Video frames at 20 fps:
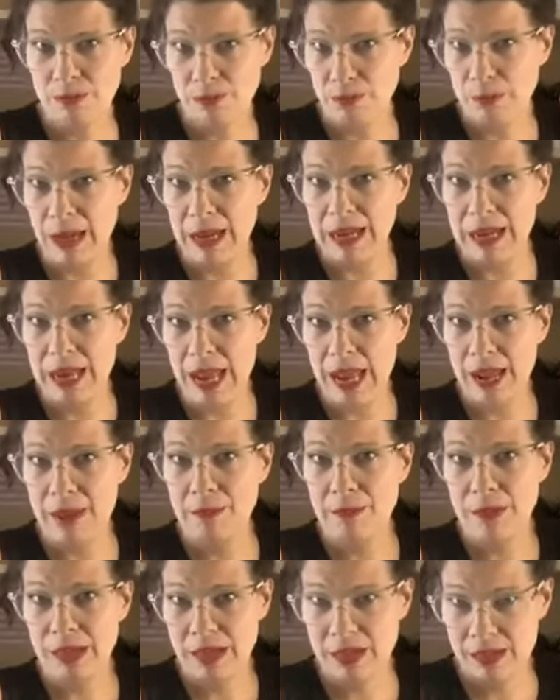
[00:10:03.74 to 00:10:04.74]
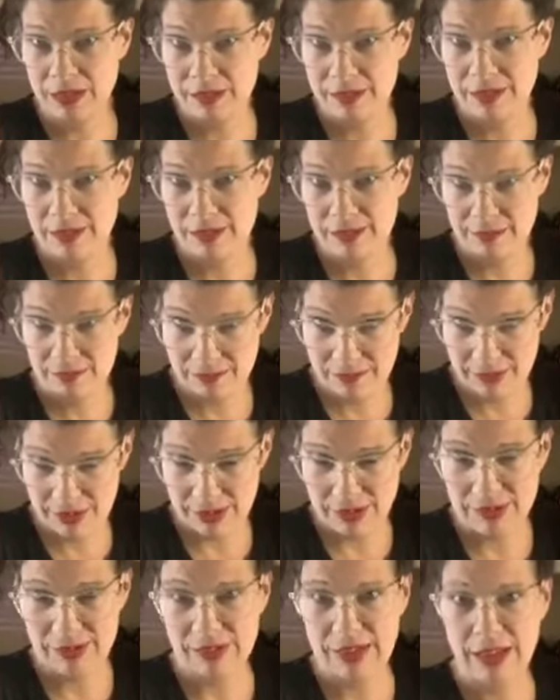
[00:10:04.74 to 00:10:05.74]
My name is
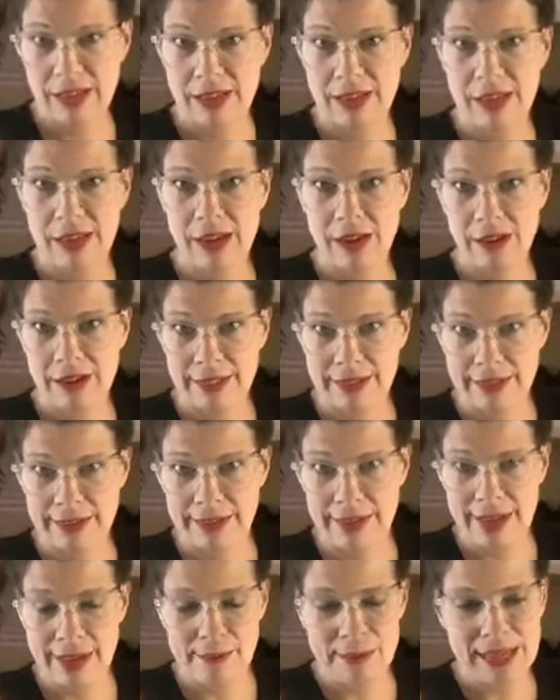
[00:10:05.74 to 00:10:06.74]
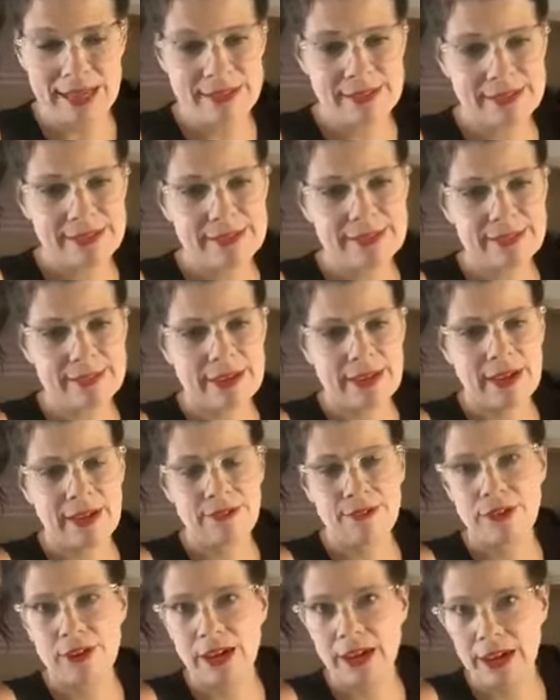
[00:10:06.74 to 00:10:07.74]
You'll see it there in the comments
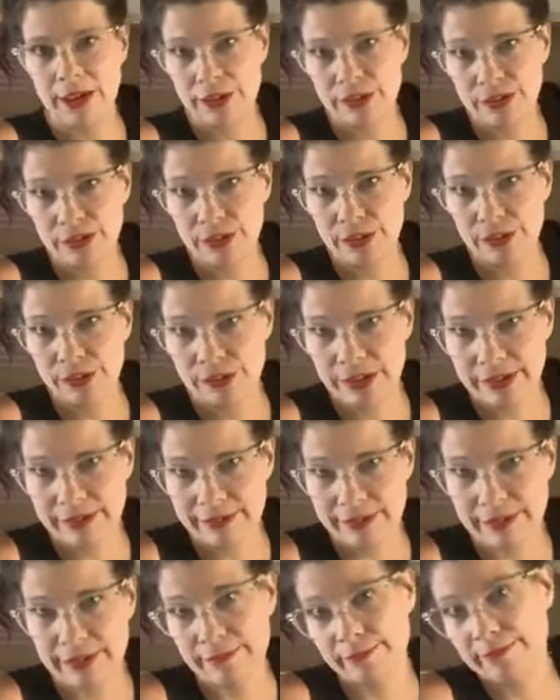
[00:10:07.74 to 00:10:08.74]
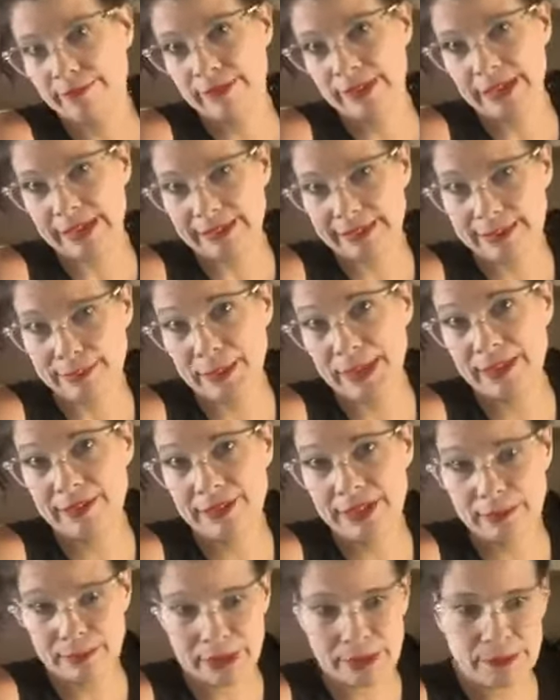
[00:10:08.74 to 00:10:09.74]
for how to use it to get to my
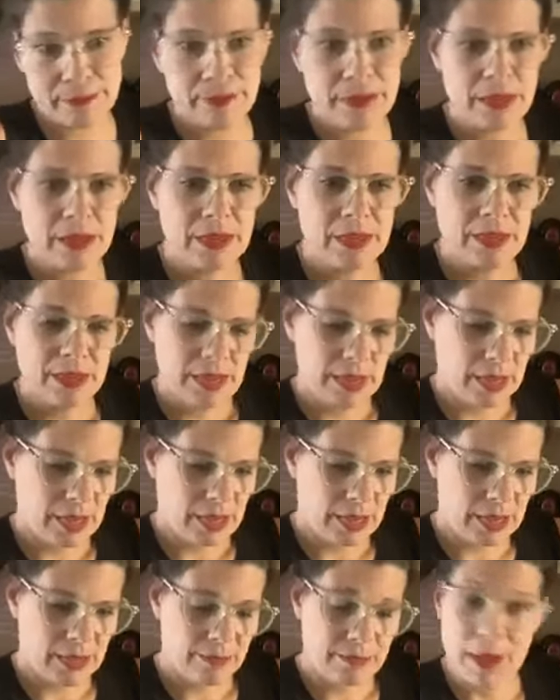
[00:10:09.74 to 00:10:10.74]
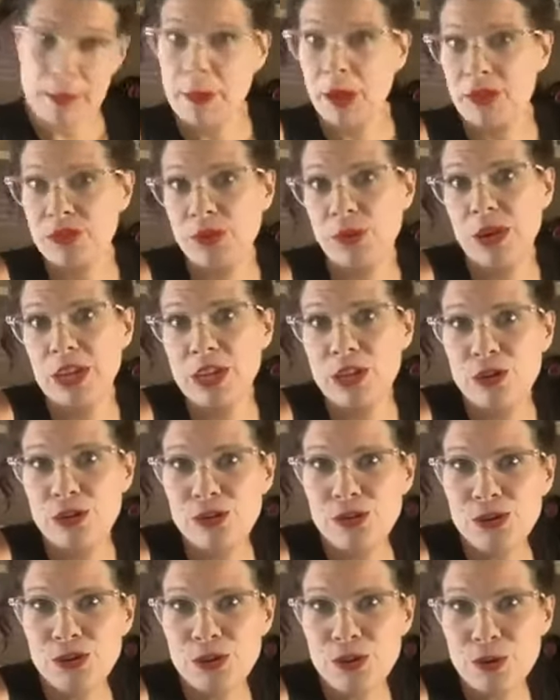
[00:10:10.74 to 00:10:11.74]
Venmo. I'm also on
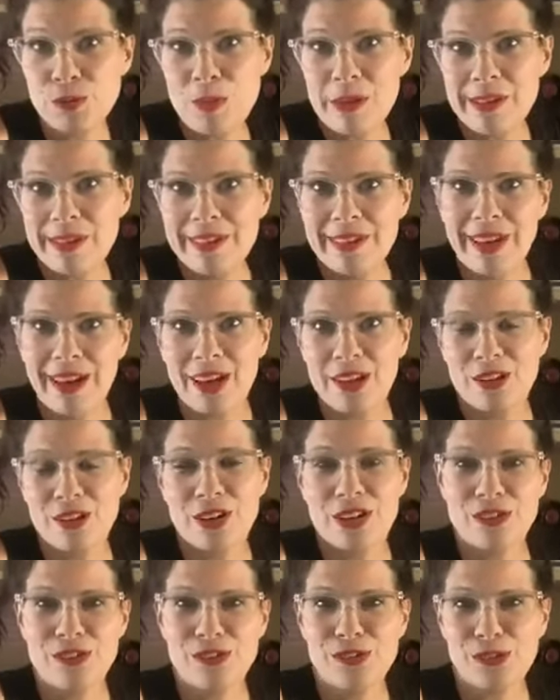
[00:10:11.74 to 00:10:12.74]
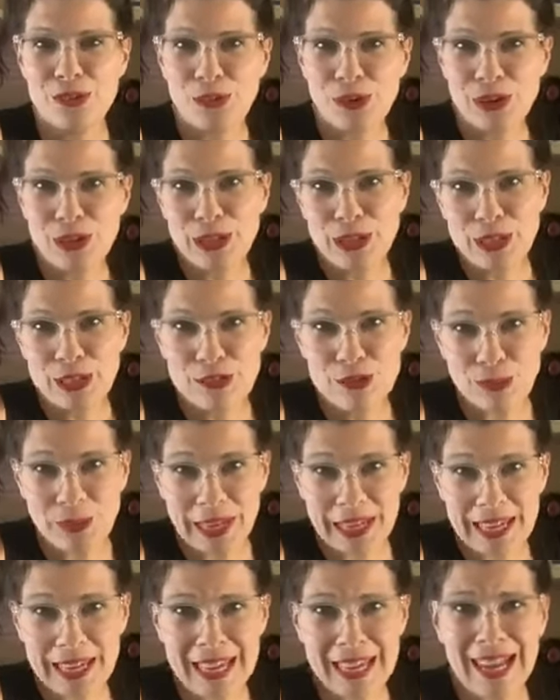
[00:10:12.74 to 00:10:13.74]
YouTube under Historically
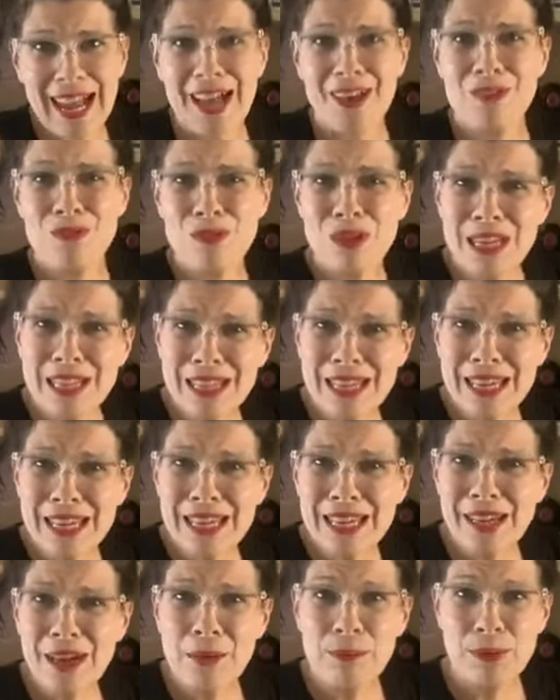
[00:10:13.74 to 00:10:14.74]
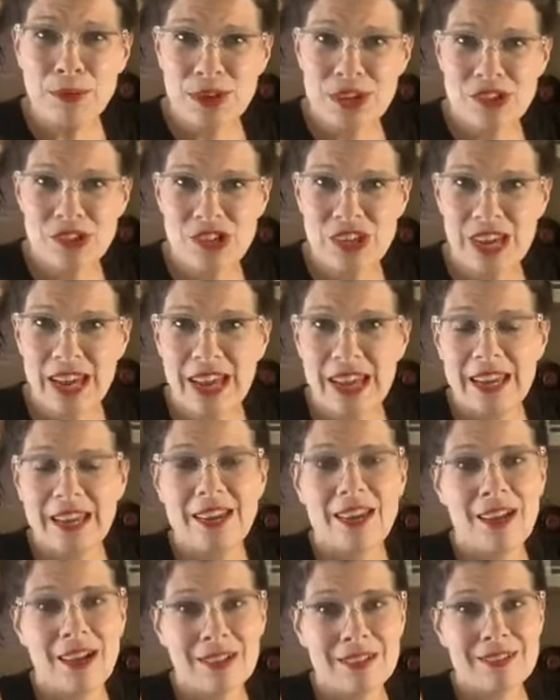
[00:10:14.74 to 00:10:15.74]
Drinking. I really appreciate
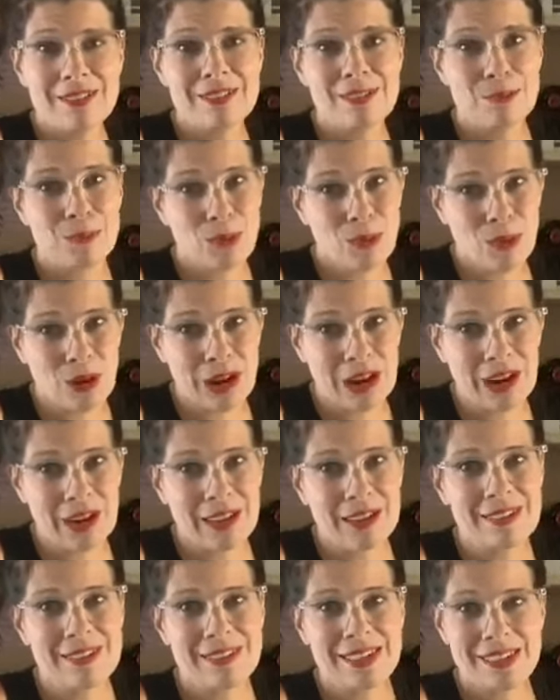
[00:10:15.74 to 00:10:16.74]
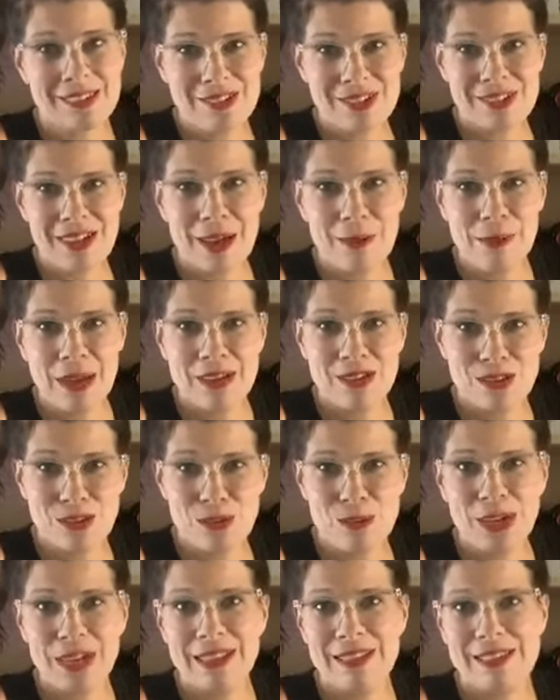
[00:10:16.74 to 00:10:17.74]
y'all's support because each time I do
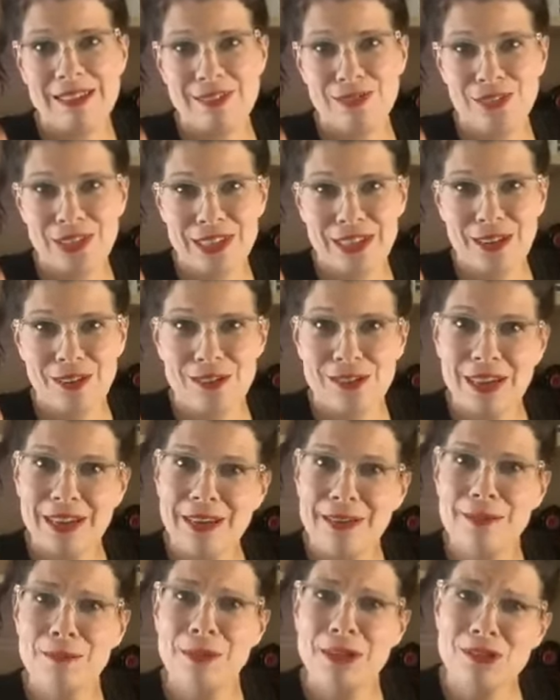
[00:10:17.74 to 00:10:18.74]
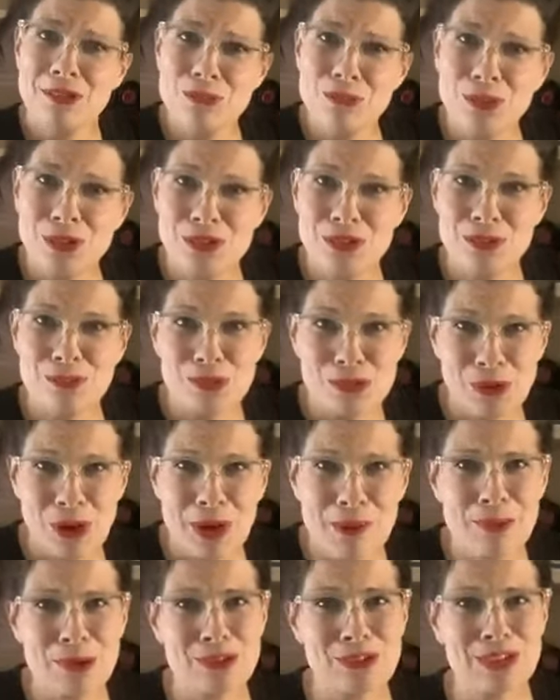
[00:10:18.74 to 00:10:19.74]
one of these videos, I get a bunch more
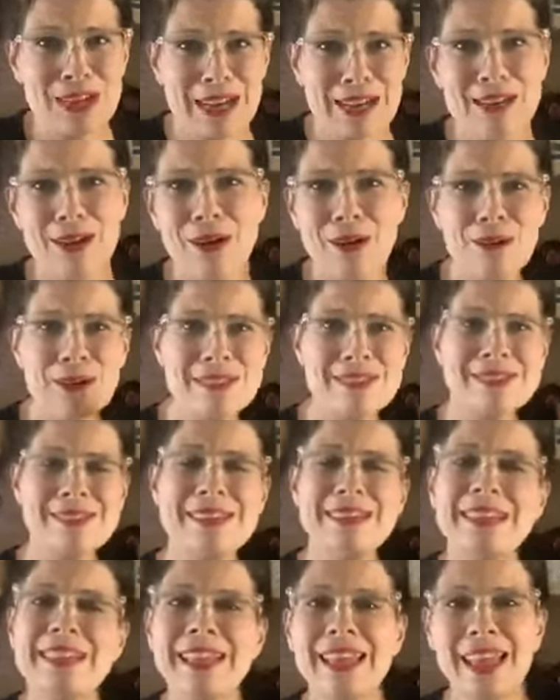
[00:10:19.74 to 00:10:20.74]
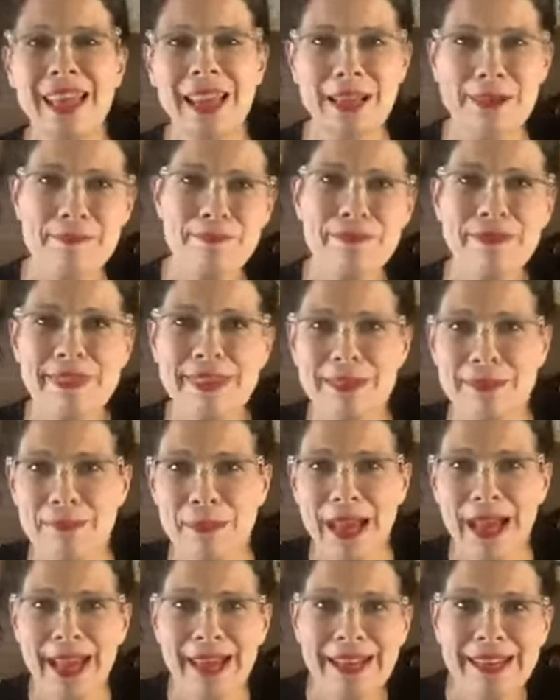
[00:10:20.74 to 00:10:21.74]
subscribers, and I know it's like
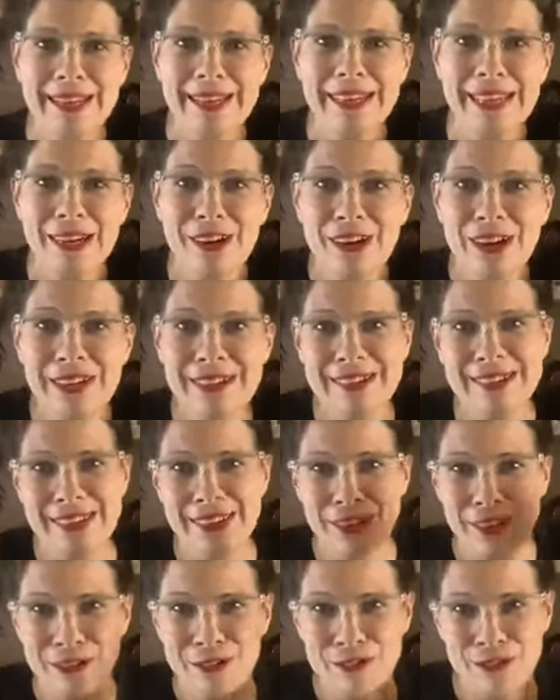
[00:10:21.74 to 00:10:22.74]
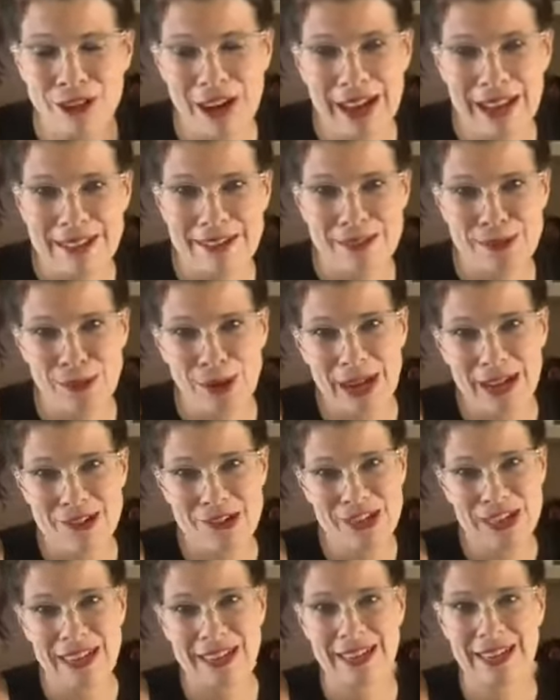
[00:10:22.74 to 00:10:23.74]
my near and dear friends
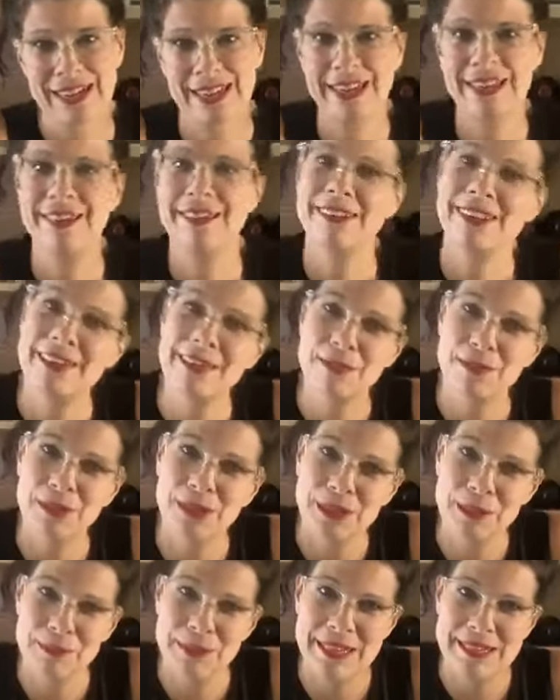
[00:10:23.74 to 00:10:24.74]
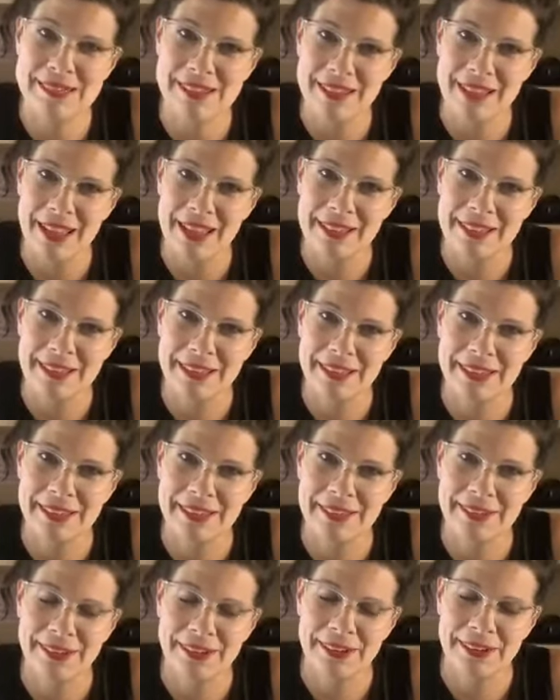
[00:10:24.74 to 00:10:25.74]
watching, and it really means a lot that
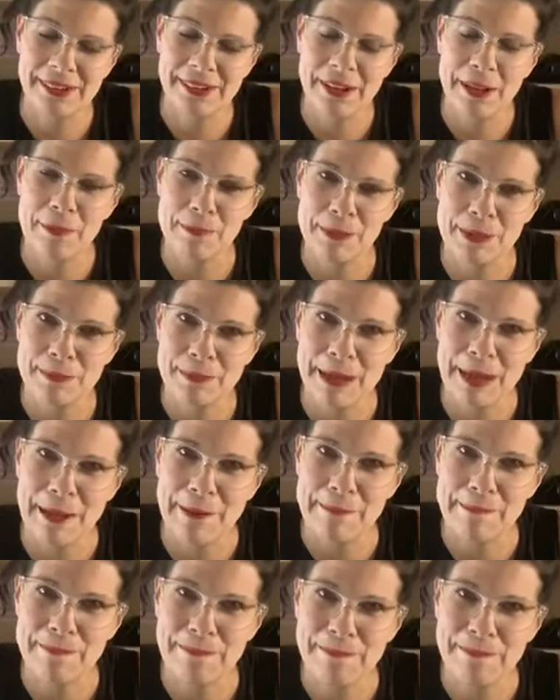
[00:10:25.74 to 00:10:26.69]
you're helping me out.